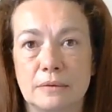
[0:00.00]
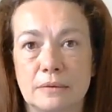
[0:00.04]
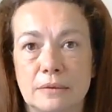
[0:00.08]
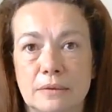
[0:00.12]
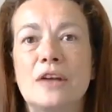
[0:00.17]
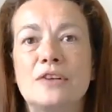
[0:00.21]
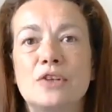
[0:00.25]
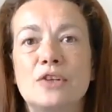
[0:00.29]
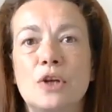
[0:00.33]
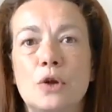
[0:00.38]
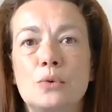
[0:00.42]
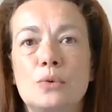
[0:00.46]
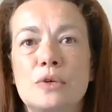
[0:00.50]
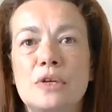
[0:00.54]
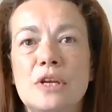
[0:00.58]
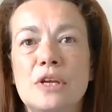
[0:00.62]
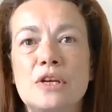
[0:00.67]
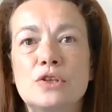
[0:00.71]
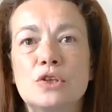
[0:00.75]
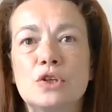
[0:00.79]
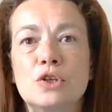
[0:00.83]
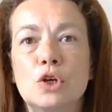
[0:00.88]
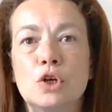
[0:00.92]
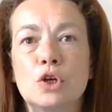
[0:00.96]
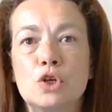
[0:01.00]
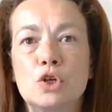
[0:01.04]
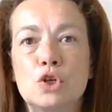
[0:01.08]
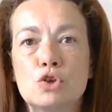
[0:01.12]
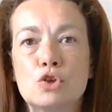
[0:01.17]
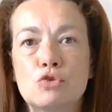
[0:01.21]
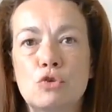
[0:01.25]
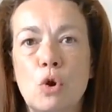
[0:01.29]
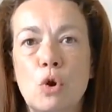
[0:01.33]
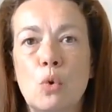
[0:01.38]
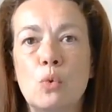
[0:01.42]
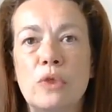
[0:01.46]
I don't need to
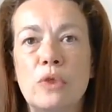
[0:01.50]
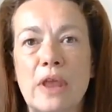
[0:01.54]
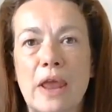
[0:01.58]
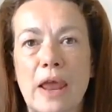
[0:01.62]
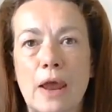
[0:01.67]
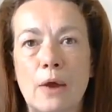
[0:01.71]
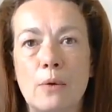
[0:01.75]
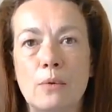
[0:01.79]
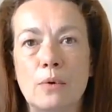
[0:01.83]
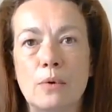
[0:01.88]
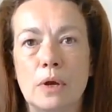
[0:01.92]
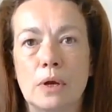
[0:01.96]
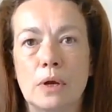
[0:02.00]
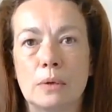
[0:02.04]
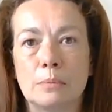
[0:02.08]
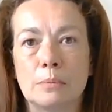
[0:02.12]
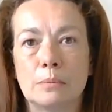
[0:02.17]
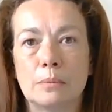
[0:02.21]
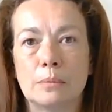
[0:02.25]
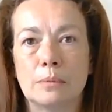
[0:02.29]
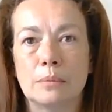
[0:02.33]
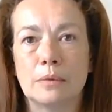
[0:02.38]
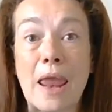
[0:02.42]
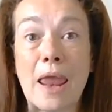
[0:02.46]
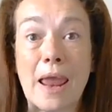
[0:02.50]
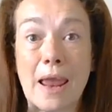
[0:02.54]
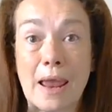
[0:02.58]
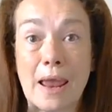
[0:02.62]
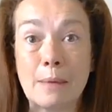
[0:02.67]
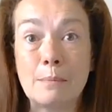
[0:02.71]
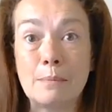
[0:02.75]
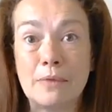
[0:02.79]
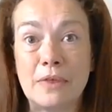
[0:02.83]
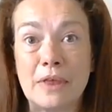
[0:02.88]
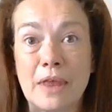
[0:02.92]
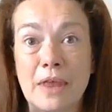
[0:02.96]
control the outcome. I
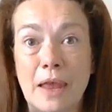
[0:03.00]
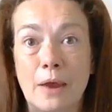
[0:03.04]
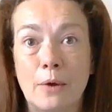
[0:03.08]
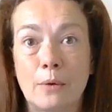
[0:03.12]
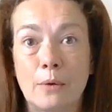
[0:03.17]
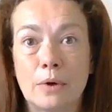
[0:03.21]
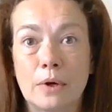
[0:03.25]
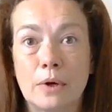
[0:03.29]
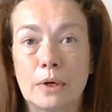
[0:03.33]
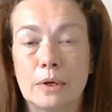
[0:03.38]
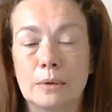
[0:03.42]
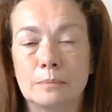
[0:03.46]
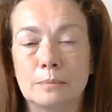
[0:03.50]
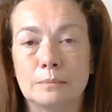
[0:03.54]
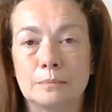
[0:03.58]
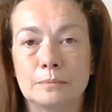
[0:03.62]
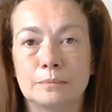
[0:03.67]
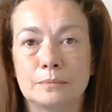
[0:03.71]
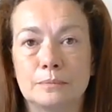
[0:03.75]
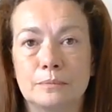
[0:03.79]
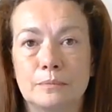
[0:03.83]
am the outcome.